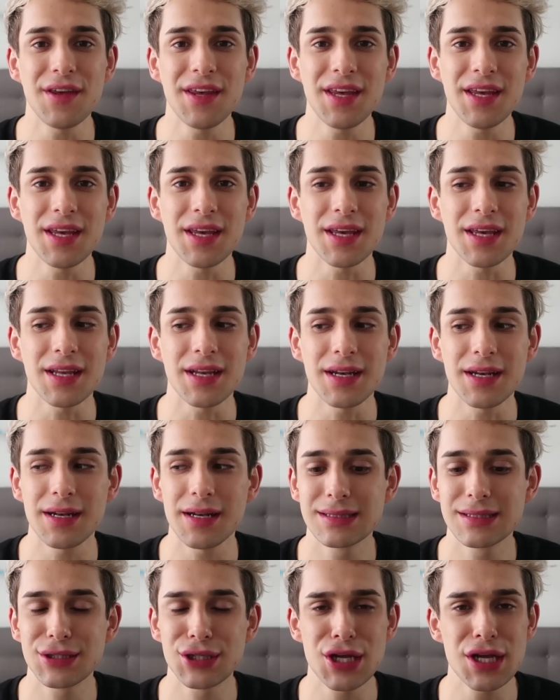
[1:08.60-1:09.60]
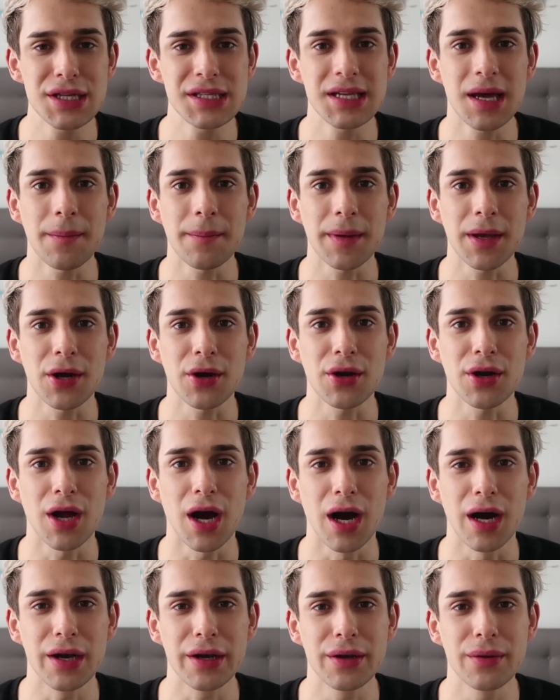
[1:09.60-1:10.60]
he cheats on me or
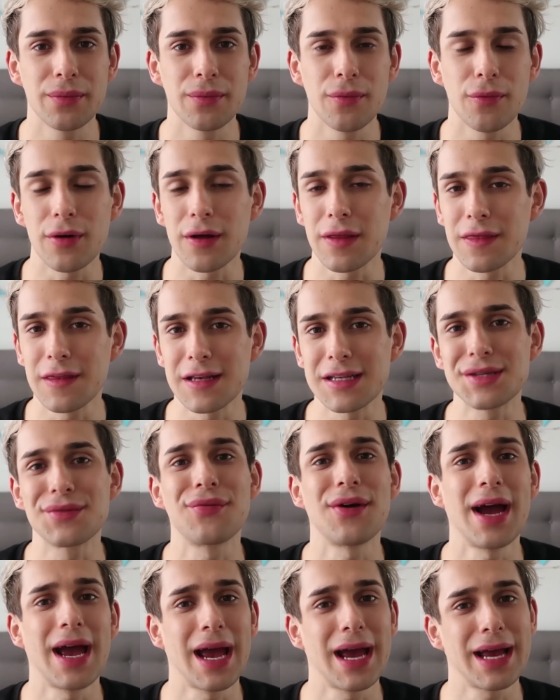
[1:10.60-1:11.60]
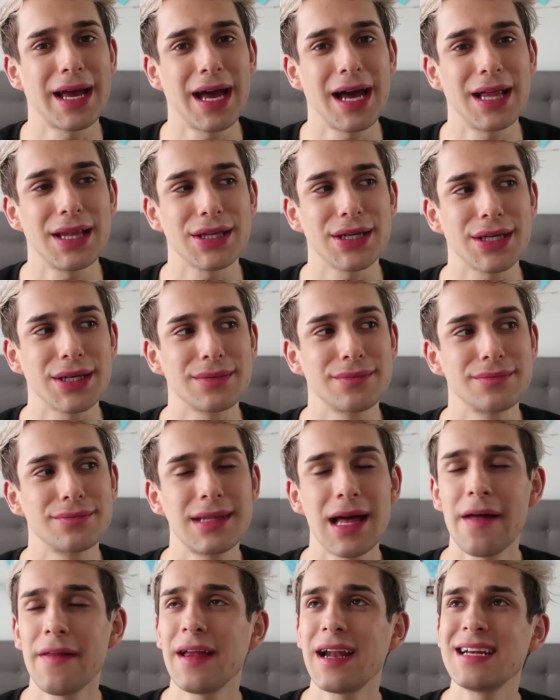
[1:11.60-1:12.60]
not with this Ryan Geller.
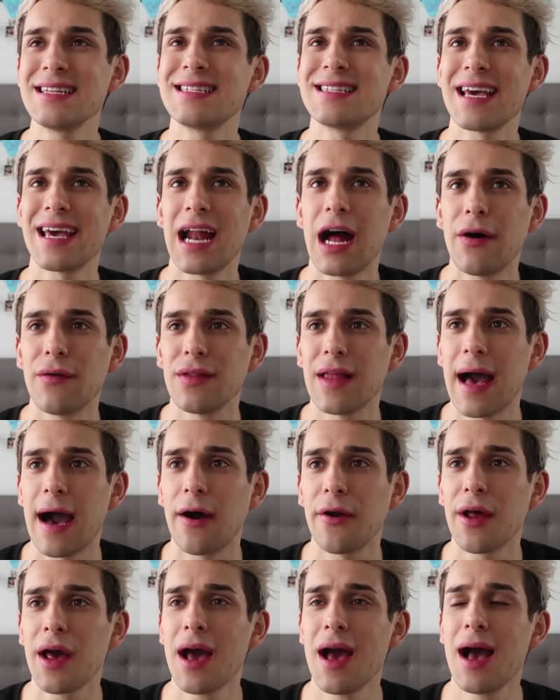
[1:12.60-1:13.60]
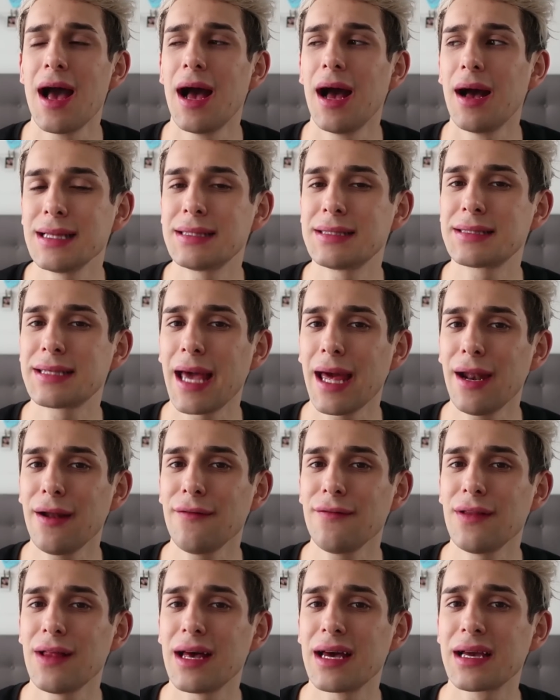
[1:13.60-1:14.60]
Now that I say it out loud, it's kind
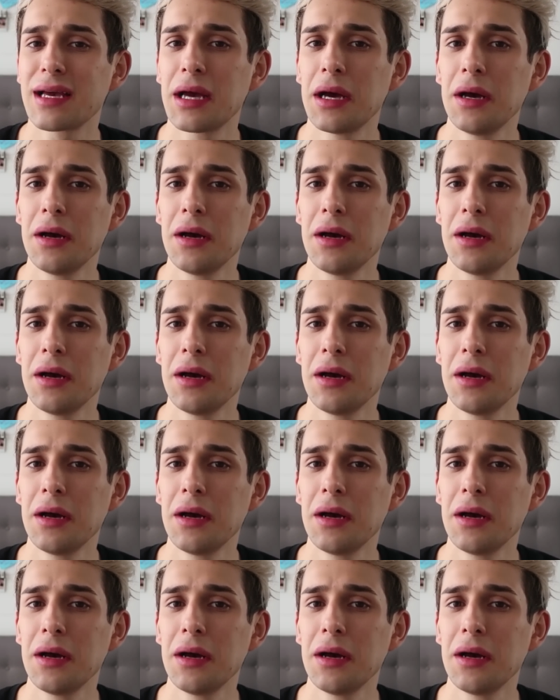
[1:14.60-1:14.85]
of like,